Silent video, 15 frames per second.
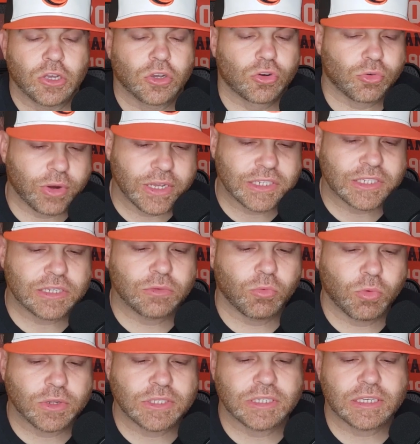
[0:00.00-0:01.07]
Grayson,
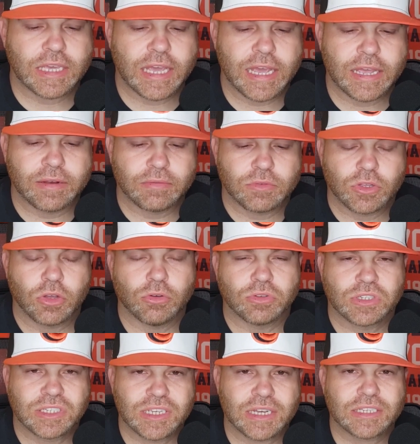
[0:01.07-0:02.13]
once again, goes
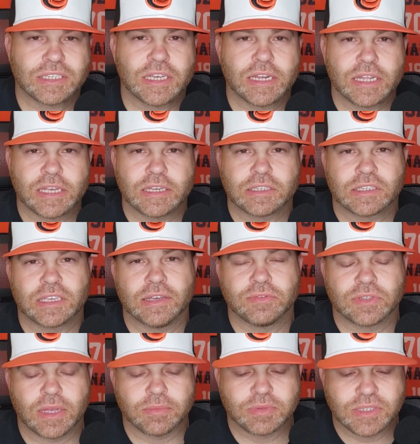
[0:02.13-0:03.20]
6 innings,
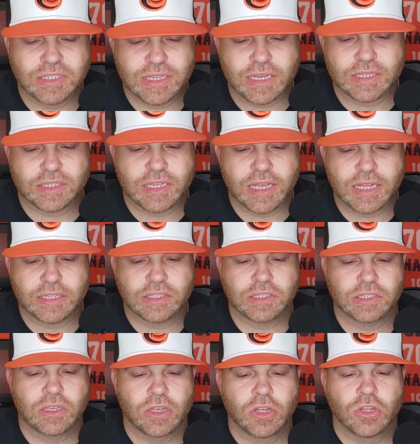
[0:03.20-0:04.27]
gives up 6
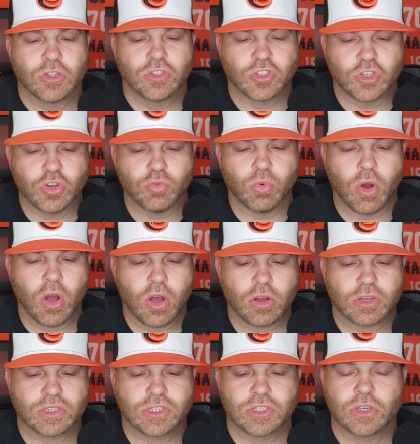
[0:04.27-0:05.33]
hits, 2
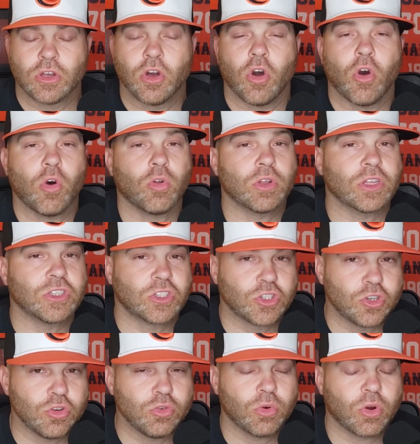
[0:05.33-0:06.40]
walks, only
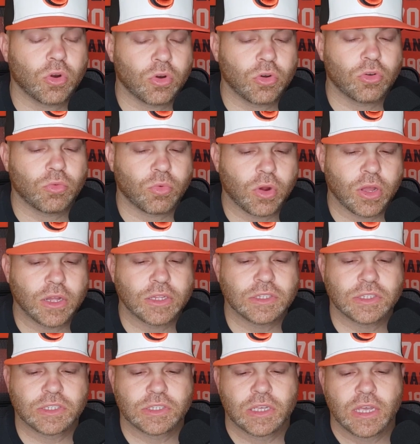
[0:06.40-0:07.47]
2 earned
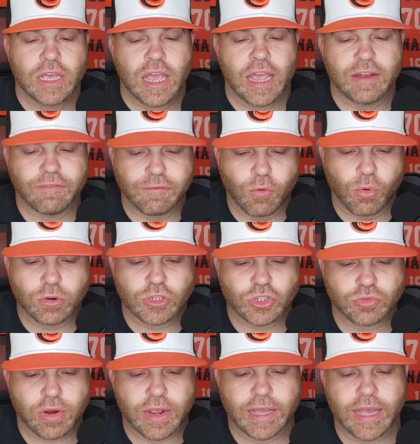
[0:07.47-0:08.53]
runs, and 4
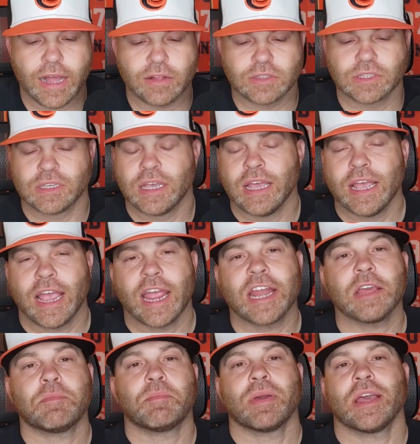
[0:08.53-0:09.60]
strikeouts. And
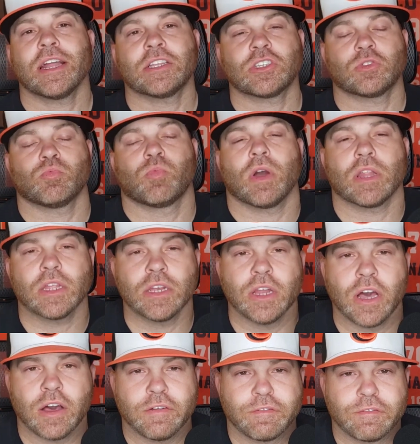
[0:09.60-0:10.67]
he pitched well
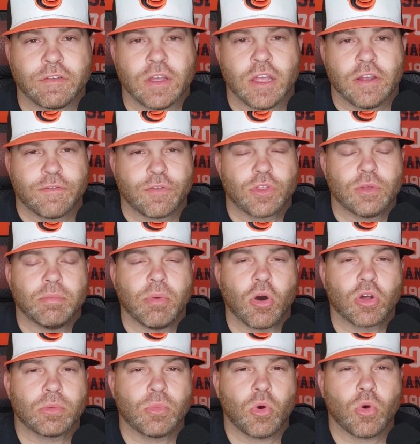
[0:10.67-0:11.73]
enough for the
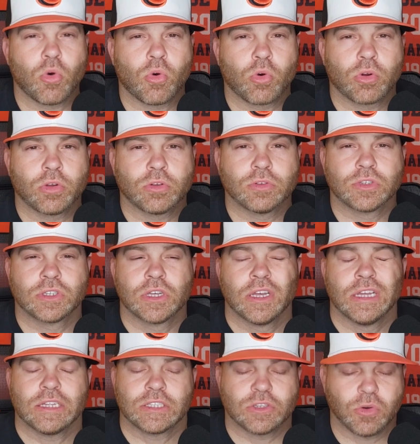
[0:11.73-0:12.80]
Baltimore Orioles
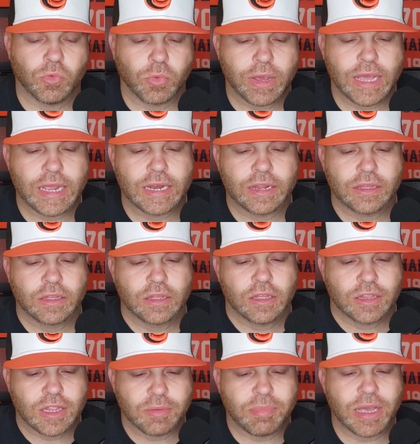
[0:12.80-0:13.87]
to win
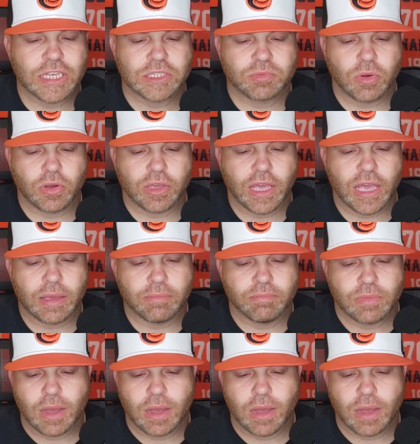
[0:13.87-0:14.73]
the baseball game.